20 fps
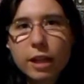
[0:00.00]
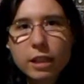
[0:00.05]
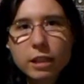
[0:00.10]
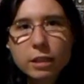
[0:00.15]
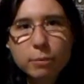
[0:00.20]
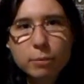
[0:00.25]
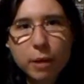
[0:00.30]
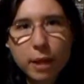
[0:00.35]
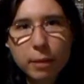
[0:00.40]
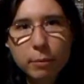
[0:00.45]

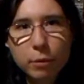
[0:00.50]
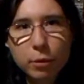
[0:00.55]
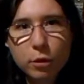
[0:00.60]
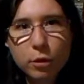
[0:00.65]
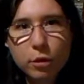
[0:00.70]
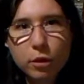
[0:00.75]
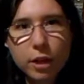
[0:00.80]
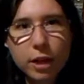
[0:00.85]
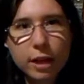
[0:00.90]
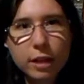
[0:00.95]
his
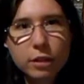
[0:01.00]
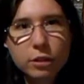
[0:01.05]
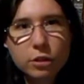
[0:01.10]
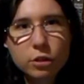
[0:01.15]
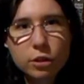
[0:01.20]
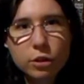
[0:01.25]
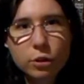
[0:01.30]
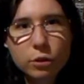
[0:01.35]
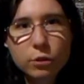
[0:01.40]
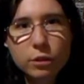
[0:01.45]
people
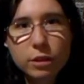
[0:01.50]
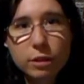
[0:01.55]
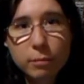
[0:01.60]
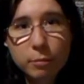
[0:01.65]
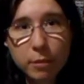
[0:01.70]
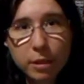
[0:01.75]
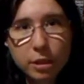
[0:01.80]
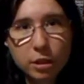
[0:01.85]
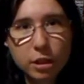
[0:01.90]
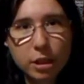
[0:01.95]
into
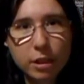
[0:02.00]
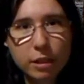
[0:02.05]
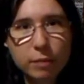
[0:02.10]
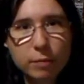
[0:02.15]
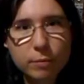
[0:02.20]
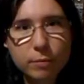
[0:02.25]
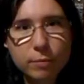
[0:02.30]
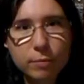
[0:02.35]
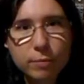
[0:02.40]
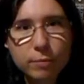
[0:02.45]

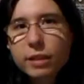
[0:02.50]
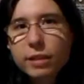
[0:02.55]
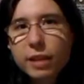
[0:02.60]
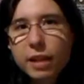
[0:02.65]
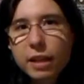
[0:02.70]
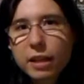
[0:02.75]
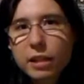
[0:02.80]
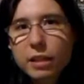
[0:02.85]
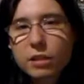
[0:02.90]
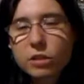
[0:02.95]
submission. One
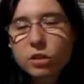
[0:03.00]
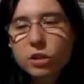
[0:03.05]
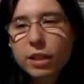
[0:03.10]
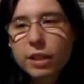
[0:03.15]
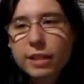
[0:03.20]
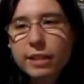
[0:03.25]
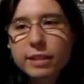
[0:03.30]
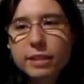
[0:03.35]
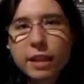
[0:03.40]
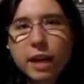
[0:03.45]
day
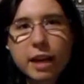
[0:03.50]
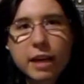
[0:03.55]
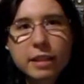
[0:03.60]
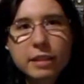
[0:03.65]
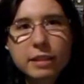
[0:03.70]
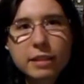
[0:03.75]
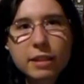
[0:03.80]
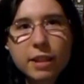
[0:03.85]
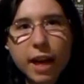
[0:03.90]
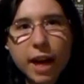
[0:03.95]
she
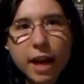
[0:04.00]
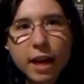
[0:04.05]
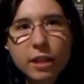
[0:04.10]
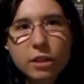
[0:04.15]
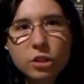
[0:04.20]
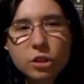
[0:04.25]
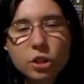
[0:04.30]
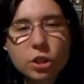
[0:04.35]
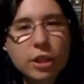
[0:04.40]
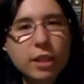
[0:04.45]
decides
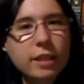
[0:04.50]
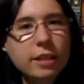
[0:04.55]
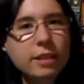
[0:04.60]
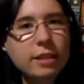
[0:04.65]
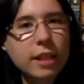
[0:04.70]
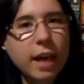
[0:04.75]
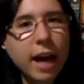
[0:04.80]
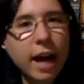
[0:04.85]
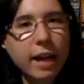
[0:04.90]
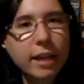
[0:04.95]
that
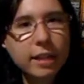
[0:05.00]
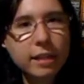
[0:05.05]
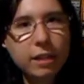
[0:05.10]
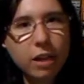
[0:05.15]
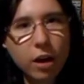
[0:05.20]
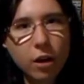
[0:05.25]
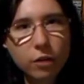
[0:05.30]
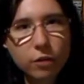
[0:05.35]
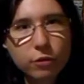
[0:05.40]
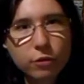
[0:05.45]
she's had
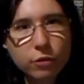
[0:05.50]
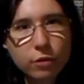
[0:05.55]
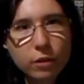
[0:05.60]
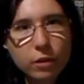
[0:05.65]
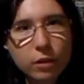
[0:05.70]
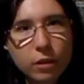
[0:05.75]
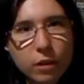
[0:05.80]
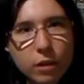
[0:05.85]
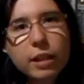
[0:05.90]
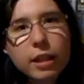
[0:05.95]
enough.
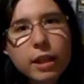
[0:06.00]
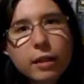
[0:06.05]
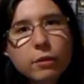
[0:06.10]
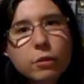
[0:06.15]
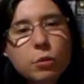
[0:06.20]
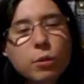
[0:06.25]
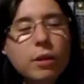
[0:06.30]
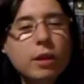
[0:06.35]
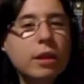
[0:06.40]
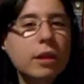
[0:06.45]
She
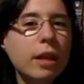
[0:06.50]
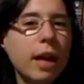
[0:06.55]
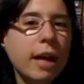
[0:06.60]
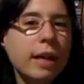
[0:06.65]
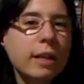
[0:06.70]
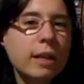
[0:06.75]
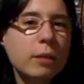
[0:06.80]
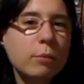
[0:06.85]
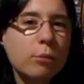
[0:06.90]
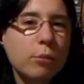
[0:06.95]
leaves with the
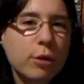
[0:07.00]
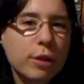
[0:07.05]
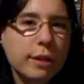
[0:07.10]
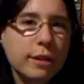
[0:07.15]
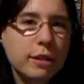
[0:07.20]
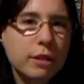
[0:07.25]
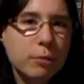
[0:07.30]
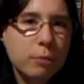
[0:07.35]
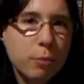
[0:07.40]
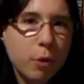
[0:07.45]
Lined
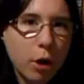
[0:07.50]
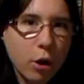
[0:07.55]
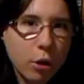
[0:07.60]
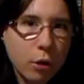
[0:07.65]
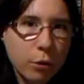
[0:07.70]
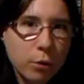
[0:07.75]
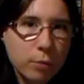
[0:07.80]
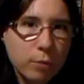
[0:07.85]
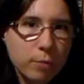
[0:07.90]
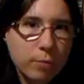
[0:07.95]
Prince
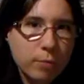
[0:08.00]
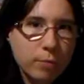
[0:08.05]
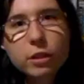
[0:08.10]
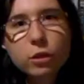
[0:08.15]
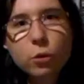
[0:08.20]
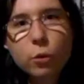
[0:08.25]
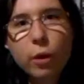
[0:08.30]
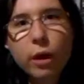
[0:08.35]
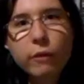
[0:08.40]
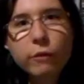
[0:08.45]
Po to
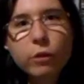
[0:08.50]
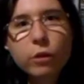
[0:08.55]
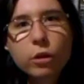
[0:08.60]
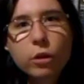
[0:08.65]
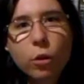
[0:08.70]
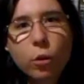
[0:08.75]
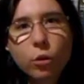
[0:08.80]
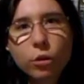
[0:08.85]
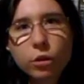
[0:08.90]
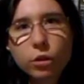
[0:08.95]
find
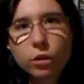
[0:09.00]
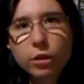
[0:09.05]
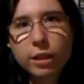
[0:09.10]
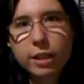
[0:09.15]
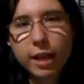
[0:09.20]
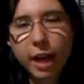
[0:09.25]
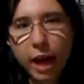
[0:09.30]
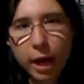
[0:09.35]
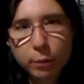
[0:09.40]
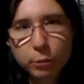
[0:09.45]
whoever
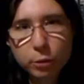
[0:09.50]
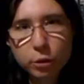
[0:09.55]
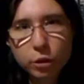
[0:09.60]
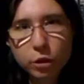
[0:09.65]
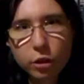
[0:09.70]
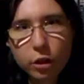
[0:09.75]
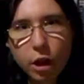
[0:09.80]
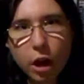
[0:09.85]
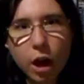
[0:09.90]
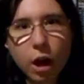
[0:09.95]
ordered the
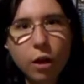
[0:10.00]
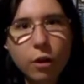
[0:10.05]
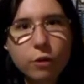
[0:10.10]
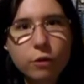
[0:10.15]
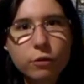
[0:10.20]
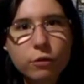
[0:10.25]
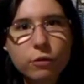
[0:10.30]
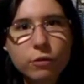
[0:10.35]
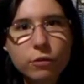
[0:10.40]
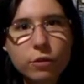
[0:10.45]
capture
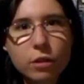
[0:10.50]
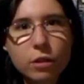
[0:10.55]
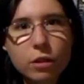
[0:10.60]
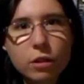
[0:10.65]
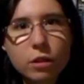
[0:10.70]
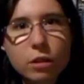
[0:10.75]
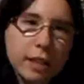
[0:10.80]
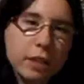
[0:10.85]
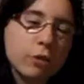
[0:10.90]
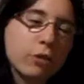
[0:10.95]
of
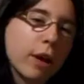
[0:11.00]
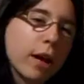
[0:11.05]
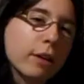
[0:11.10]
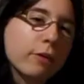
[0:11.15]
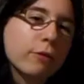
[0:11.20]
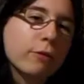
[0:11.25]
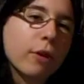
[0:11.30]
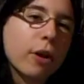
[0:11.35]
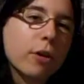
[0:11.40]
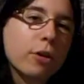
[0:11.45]
Lined
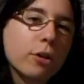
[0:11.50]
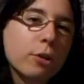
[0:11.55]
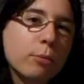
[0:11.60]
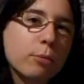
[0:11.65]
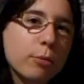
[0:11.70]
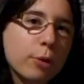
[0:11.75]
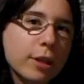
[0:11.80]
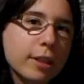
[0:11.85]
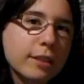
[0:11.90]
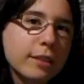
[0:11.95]

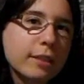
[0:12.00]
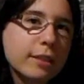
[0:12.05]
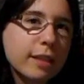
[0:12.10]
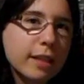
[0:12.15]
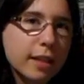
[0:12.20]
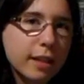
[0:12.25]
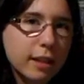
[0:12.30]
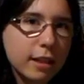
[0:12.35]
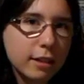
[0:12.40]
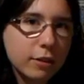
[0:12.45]
grandfather Prince
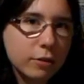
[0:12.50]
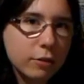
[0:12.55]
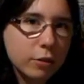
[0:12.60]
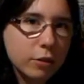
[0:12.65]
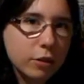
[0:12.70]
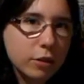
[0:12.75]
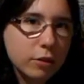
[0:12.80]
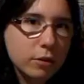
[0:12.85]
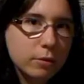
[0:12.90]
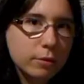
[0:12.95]

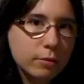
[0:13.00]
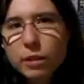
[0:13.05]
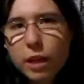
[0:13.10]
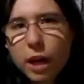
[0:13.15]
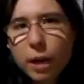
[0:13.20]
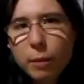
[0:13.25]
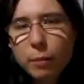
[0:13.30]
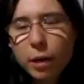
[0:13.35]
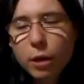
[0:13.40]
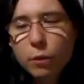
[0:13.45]
Tilif.
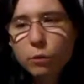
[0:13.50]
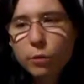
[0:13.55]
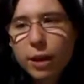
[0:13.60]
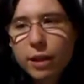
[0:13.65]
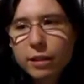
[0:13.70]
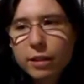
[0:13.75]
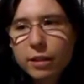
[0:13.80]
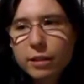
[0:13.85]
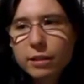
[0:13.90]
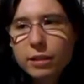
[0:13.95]
First time I
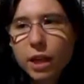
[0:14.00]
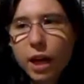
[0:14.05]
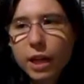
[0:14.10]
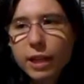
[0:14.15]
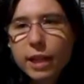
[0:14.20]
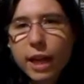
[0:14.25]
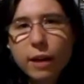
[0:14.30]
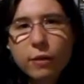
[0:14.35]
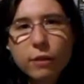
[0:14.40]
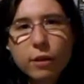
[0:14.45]
read this,
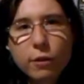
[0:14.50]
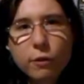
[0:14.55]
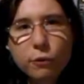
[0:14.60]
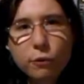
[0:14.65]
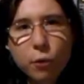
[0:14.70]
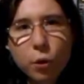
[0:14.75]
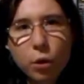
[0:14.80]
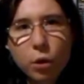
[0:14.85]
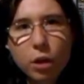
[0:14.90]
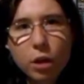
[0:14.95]
I gave it a
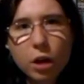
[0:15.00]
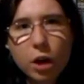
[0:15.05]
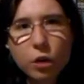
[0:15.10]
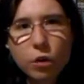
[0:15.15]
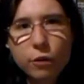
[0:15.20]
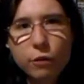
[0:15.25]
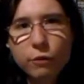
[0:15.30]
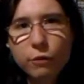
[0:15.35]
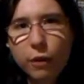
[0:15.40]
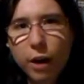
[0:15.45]
4
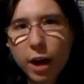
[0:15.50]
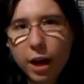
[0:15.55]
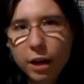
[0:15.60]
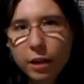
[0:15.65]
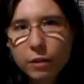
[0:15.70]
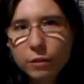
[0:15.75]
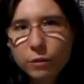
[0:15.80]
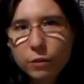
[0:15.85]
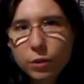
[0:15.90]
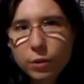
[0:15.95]
out of
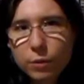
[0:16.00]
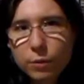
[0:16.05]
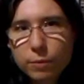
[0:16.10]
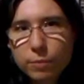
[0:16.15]
5.